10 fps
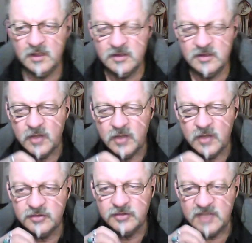So as
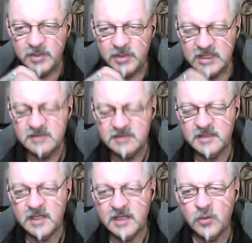you're tapping into
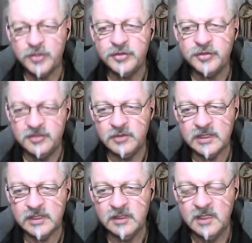that, what you're
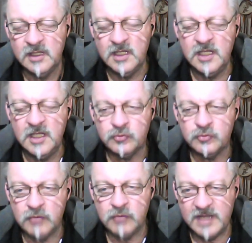doing is
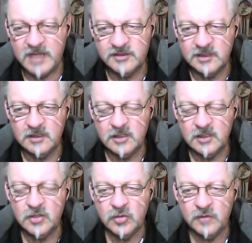raising
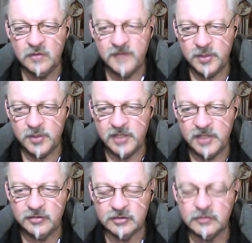your
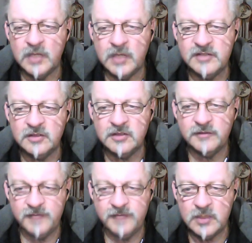vibration, raising your
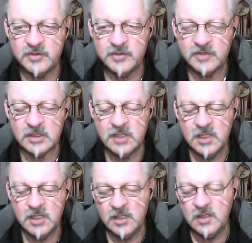frequency,
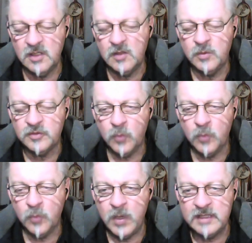which
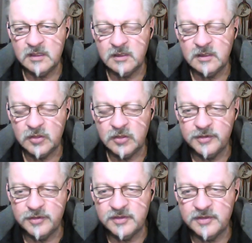when you do
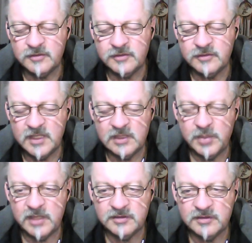this on a regular
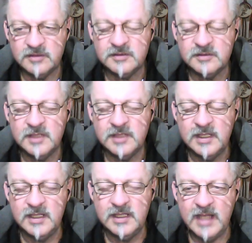basis,
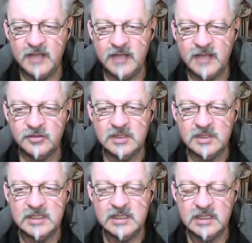it
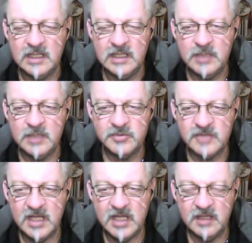actually keeps
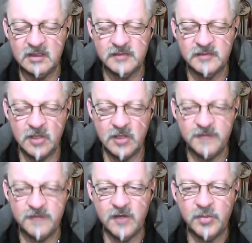anything of a low
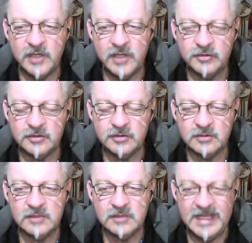vibrational
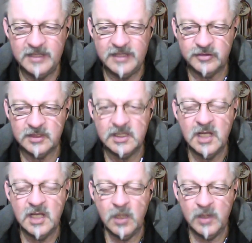energy
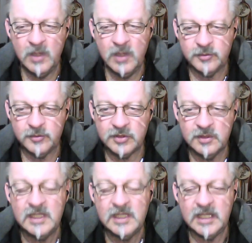away from you,
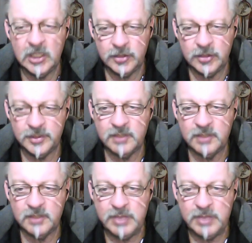including
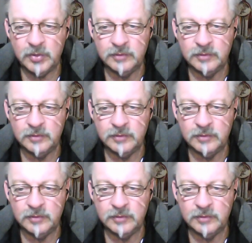people.